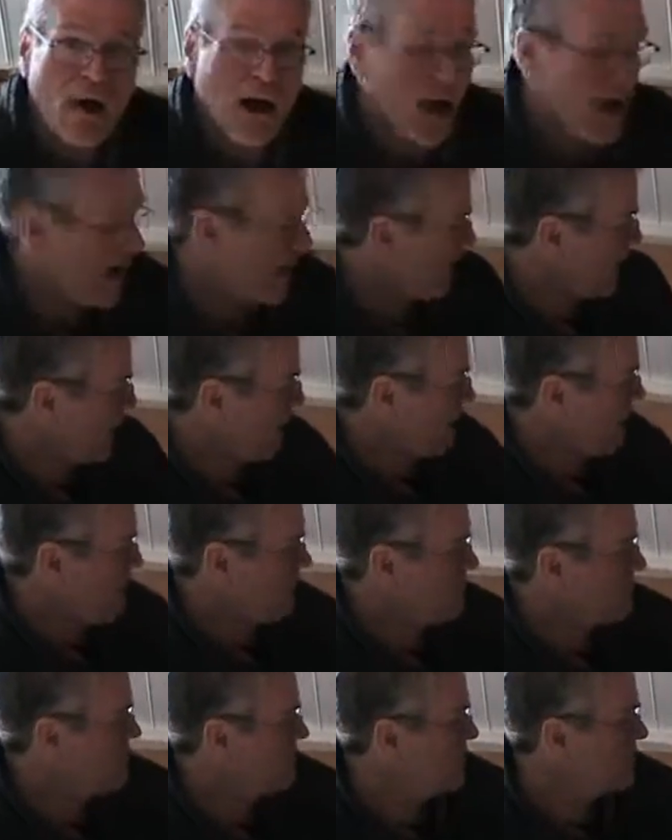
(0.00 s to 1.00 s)
I
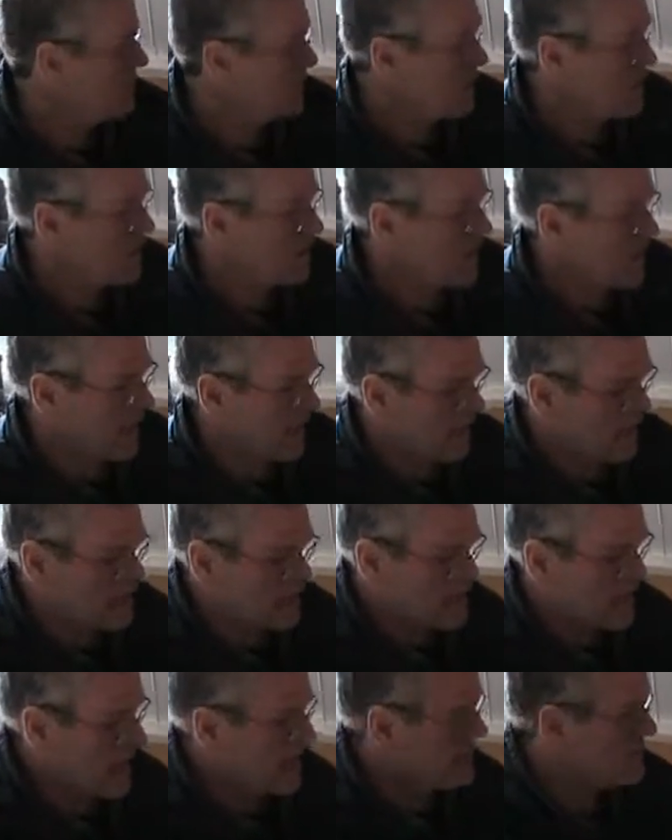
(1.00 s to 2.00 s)
am getting
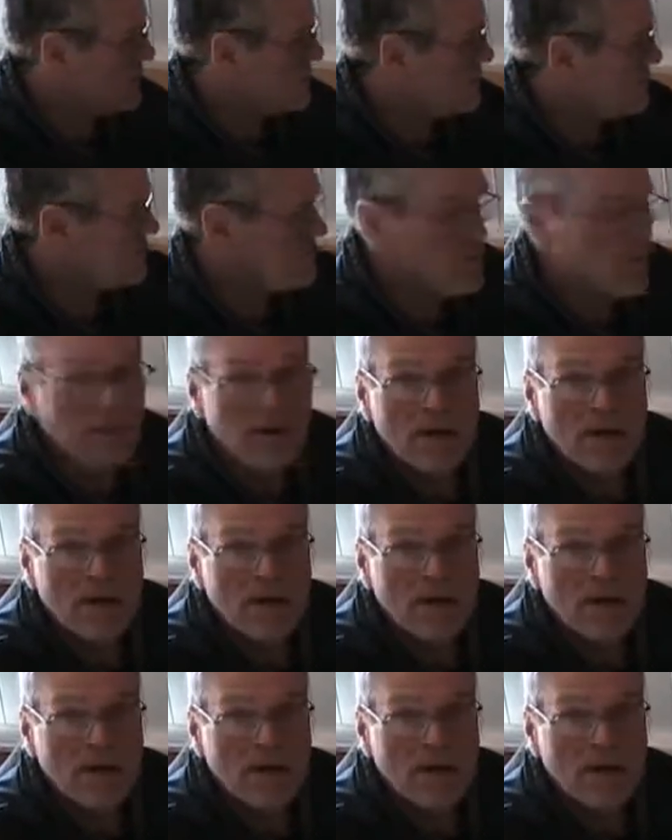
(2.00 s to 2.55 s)
set to